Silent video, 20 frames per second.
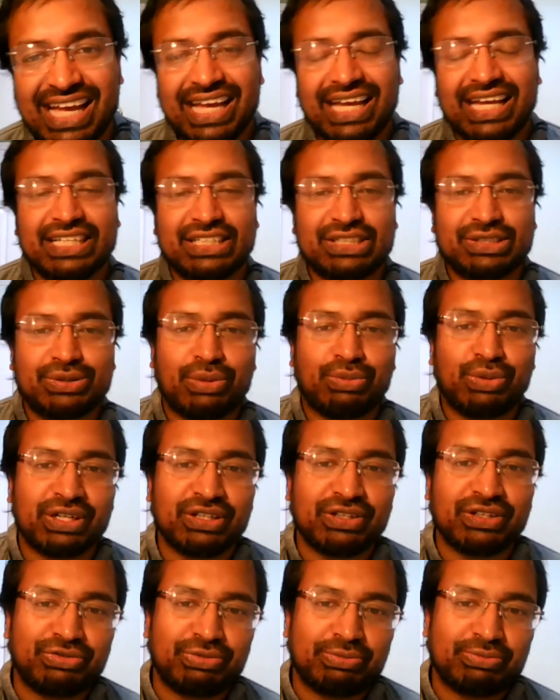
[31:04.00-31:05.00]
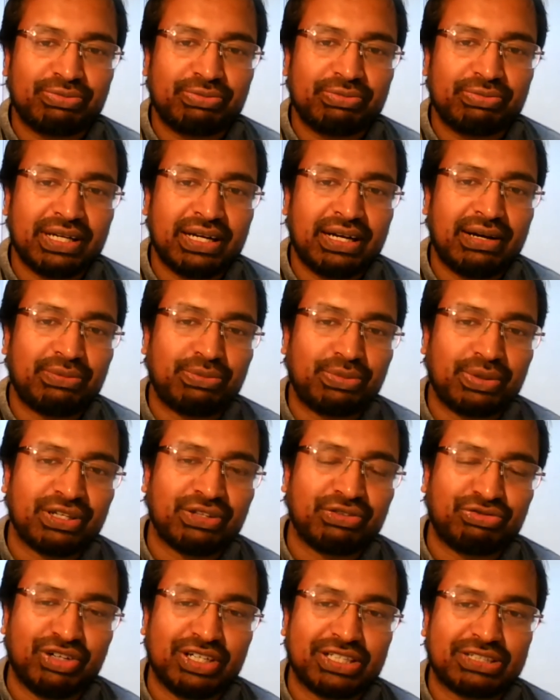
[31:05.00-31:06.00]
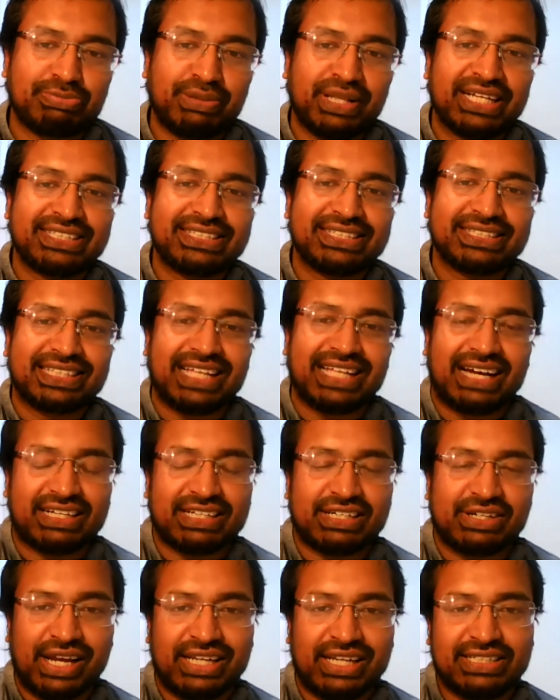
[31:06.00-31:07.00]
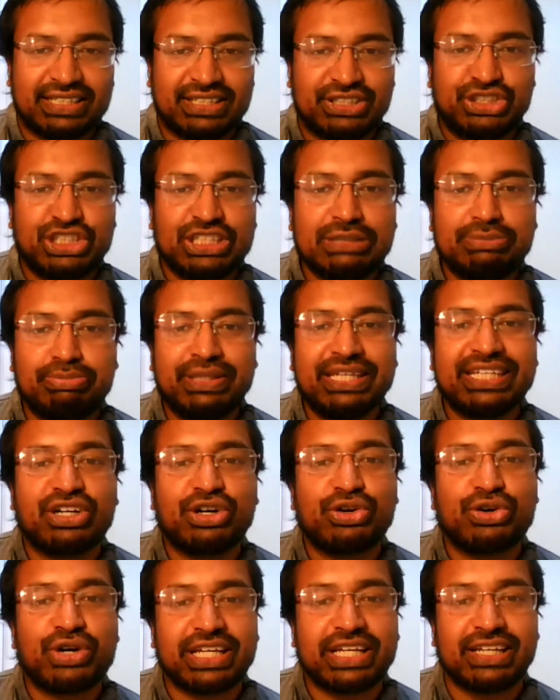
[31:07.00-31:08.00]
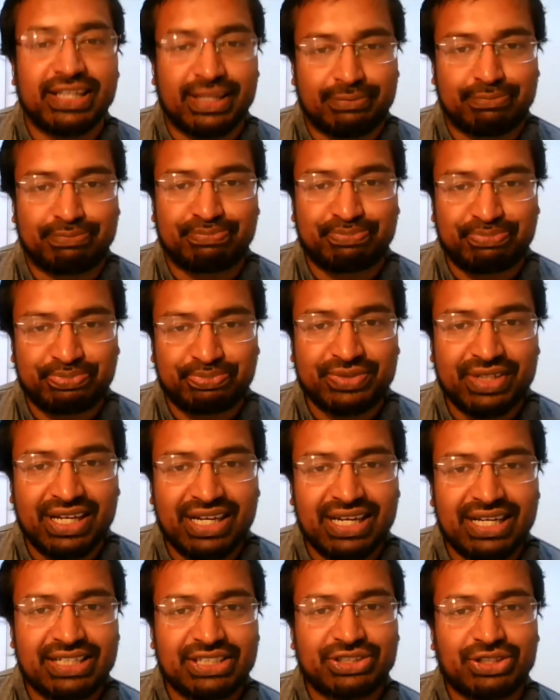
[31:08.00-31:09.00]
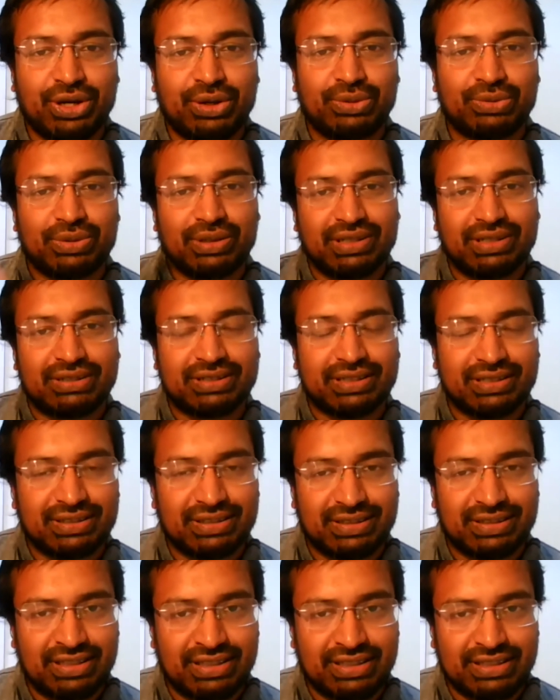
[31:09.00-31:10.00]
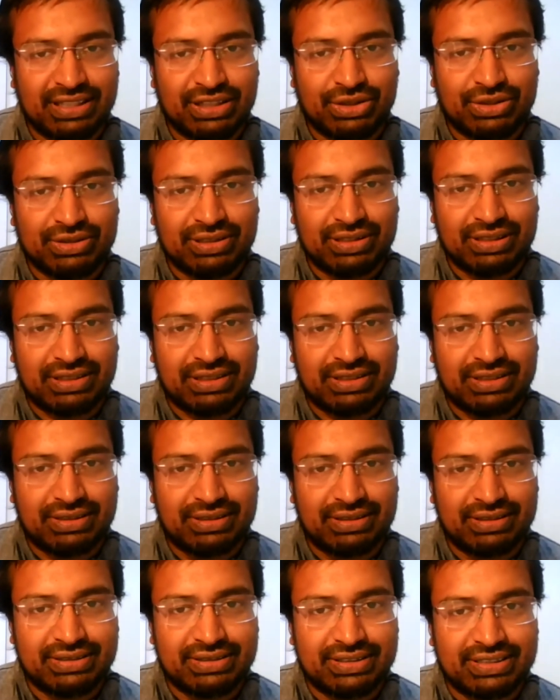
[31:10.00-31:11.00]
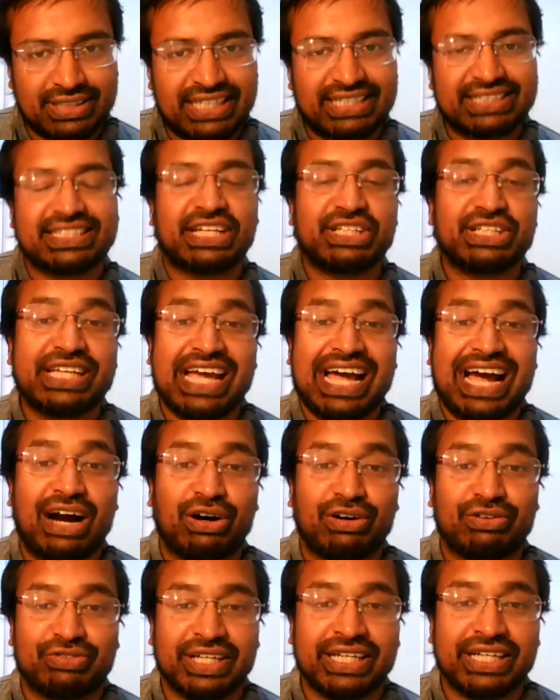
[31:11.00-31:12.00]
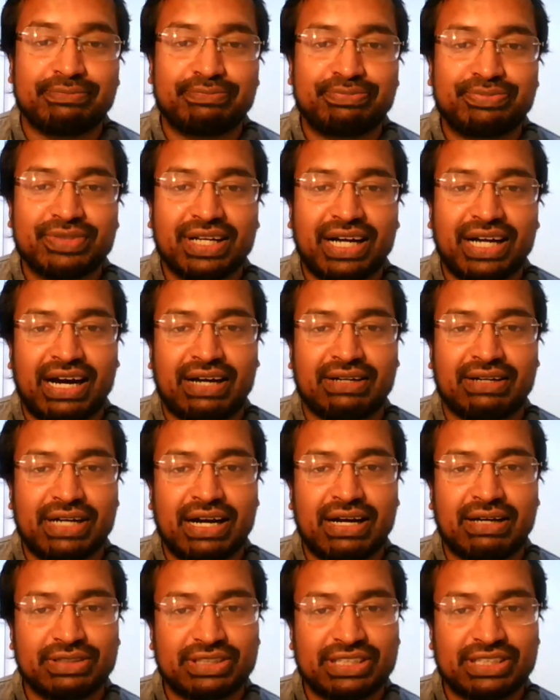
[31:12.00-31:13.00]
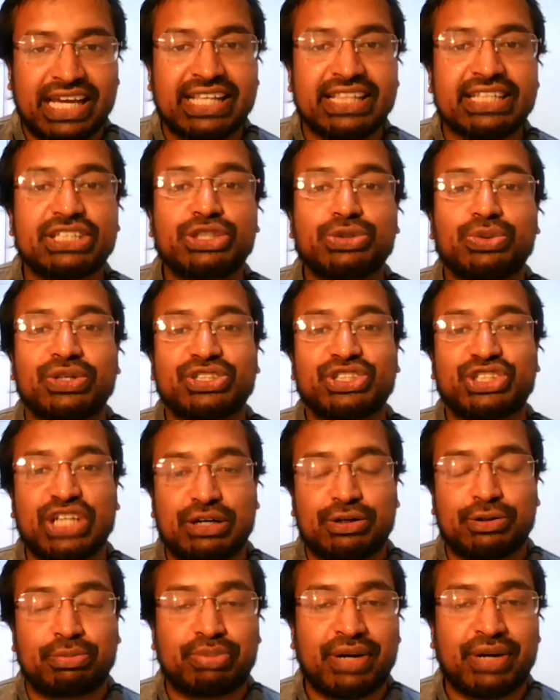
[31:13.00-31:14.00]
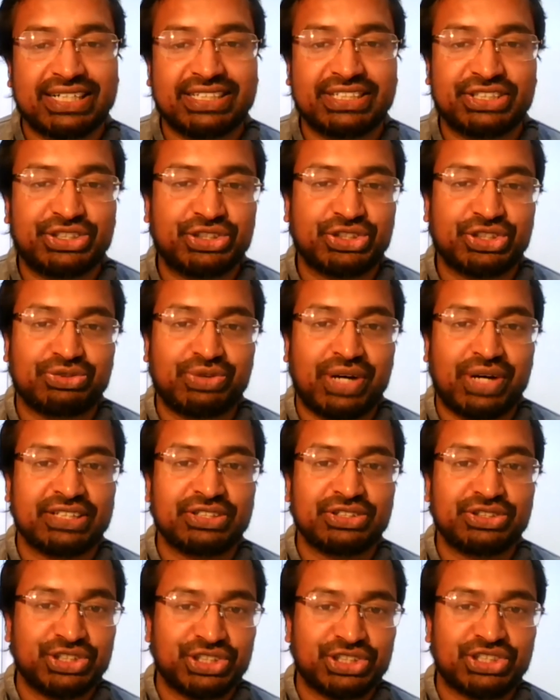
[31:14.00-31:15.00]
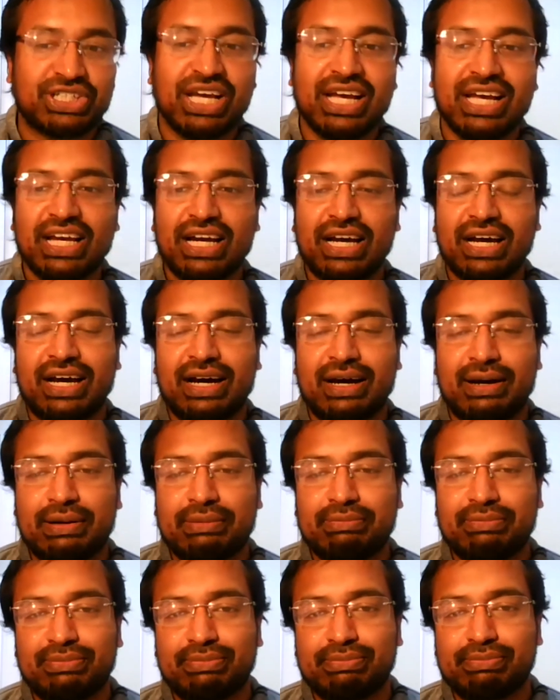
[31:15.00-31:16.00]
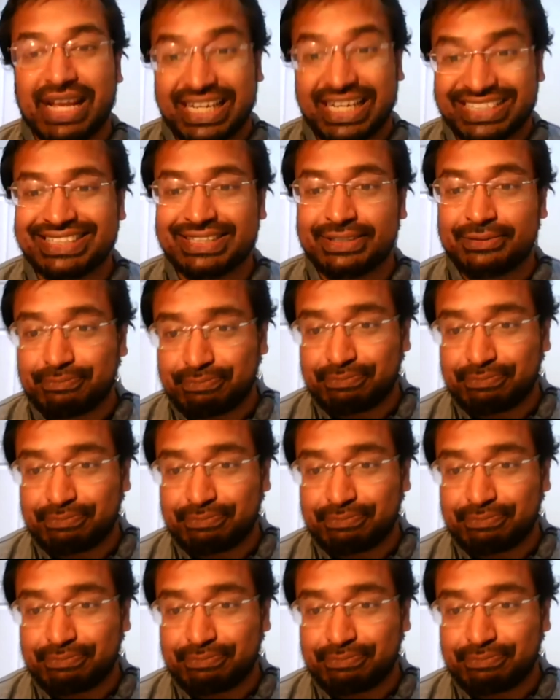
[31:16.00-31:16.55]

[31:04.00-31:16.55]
it's one of the first places that created a GP curriculum. So the things that you get out of it are tailored towards general practice rather than just medicine.